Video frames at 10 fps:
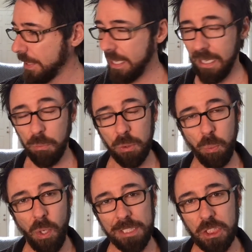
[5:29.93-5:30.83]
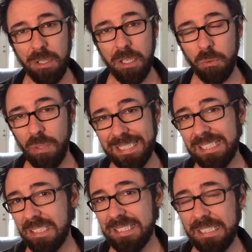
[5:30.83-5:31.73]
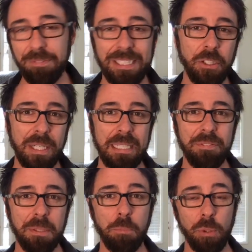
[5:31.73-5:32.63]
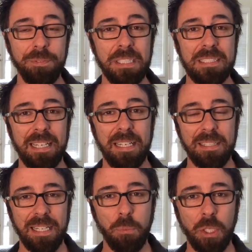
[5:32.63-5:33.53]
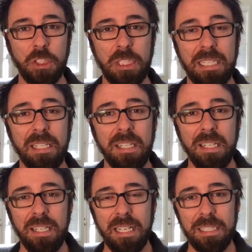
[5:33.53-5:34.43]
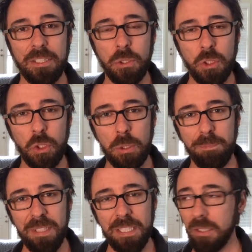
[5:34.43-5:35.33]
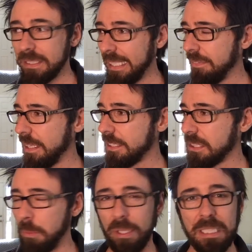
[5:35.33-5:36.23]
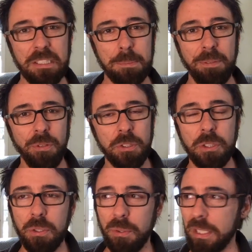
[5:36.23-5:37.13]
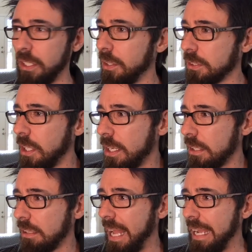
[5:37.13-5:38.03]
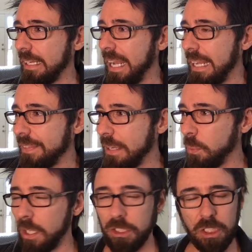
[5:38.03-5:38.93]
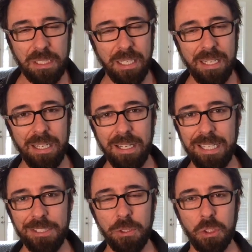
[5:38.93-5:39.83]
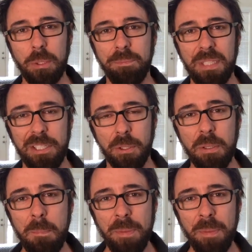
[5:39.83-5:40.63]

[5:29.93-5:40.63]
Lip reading: would watch regular TV or even movies. They're watching YouTube videos. Even this morning, just before school, the girls got online and they watched a YouTube video